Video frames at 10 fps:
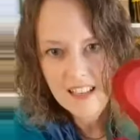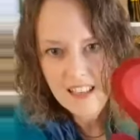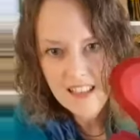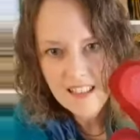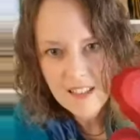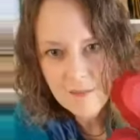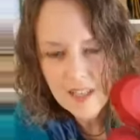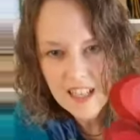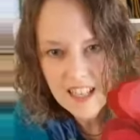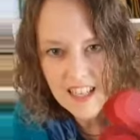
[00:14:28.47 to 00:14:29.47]
This one
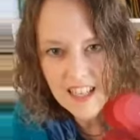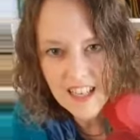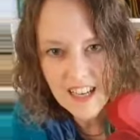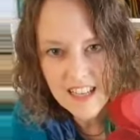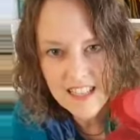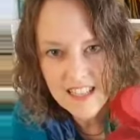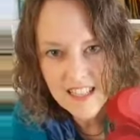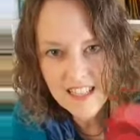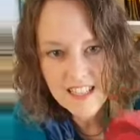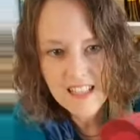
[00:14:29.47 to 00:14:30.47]
again, I
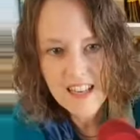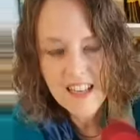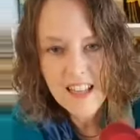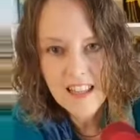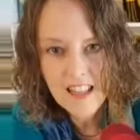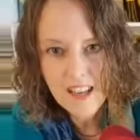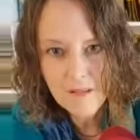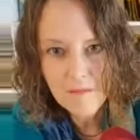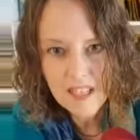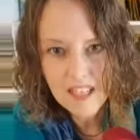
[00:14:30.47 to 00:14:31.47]
did that
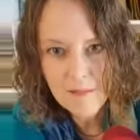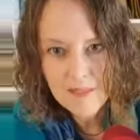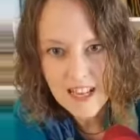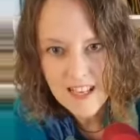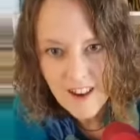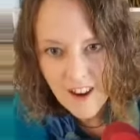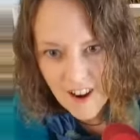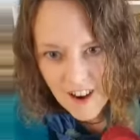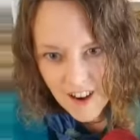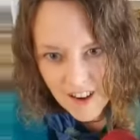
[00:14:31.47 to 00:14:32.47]
medium-sized
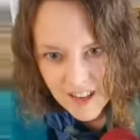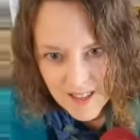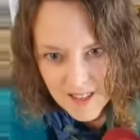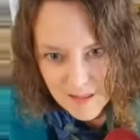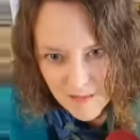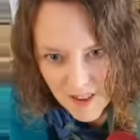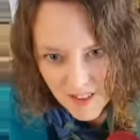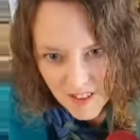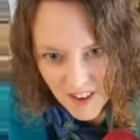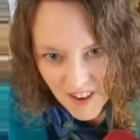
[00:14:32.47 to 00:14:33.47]
heart and a
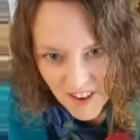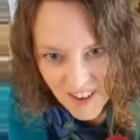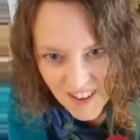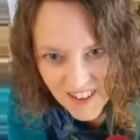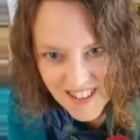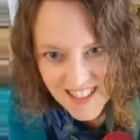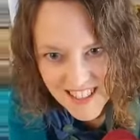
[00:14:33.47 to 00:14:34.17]
smaller heart.